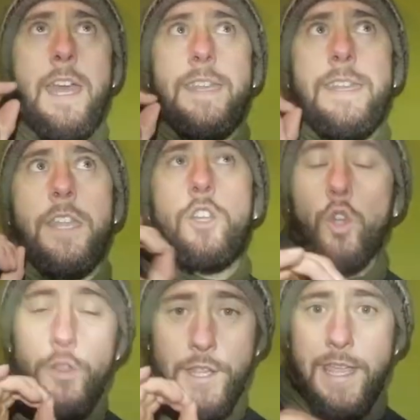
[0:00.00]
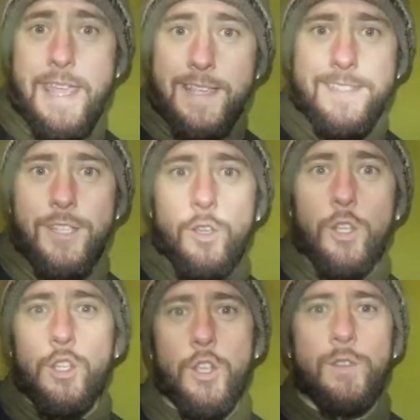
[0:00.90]
And the good thing is, you
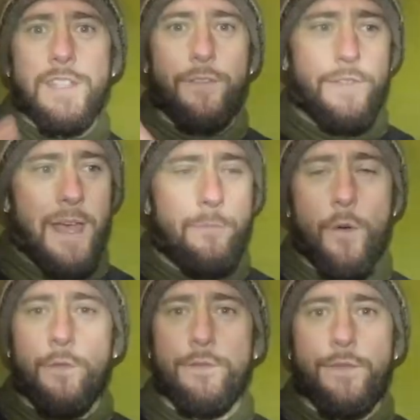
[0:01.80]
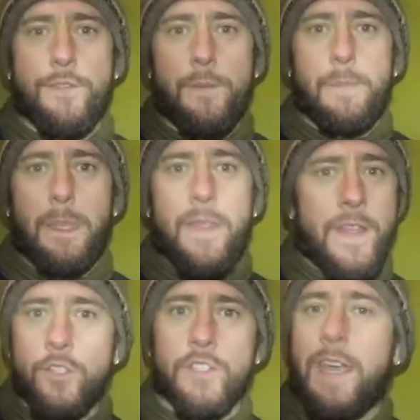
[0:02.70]
can use it for that month
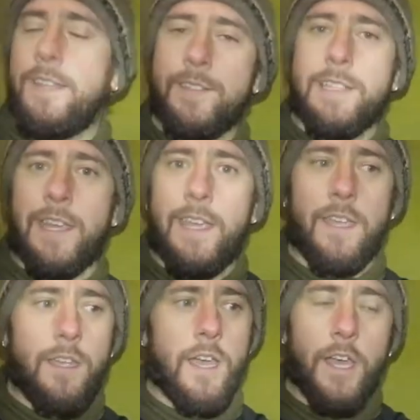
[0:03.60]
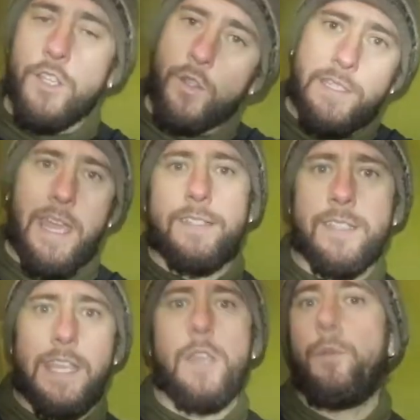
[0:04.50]
and then just cancel it and you get
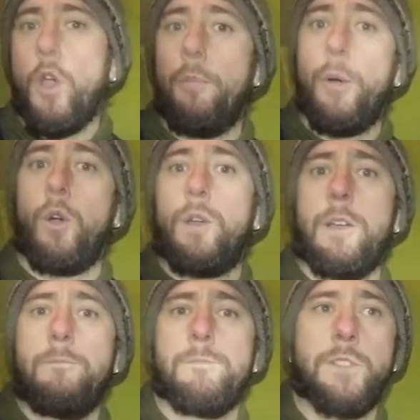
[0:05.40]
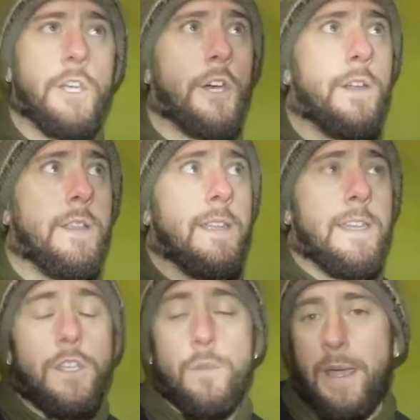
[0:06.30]
to keep your book. So
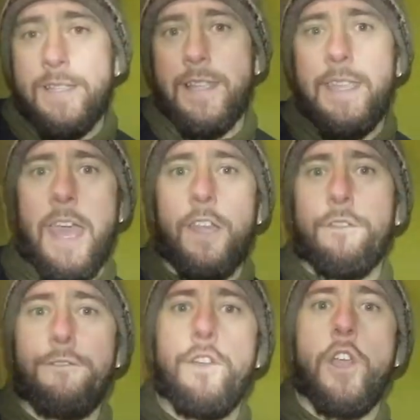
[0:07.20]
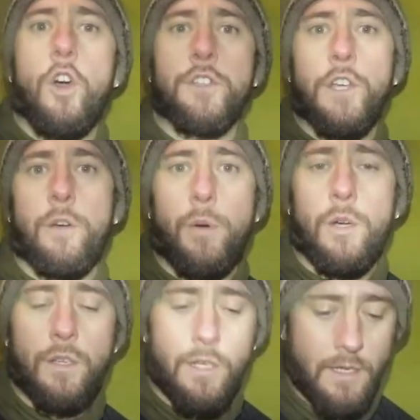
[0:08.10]
you're basically getting a free audio
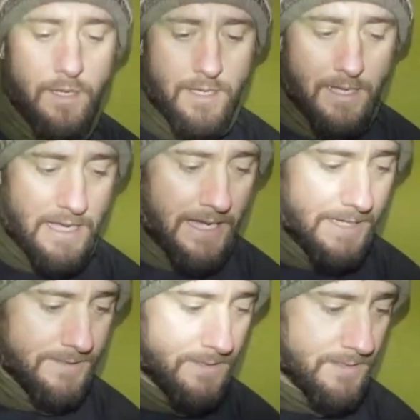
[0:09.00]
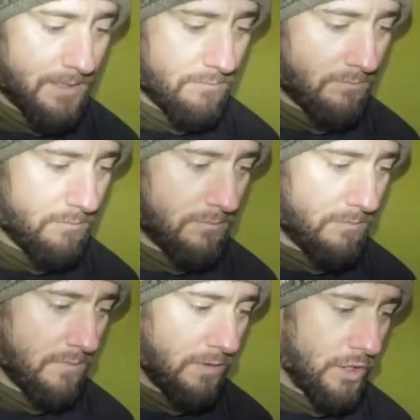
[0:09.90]
book, and
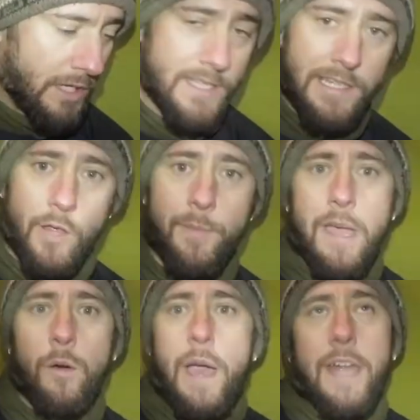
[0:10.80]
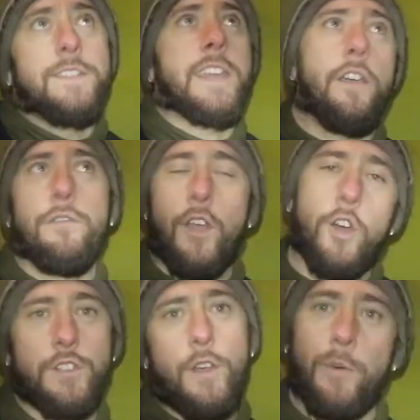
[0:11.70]
you get to help me out and get a free
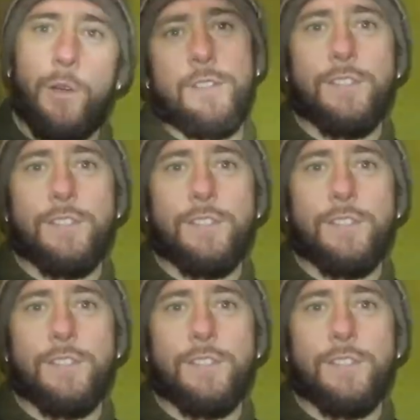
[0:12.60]
audio book.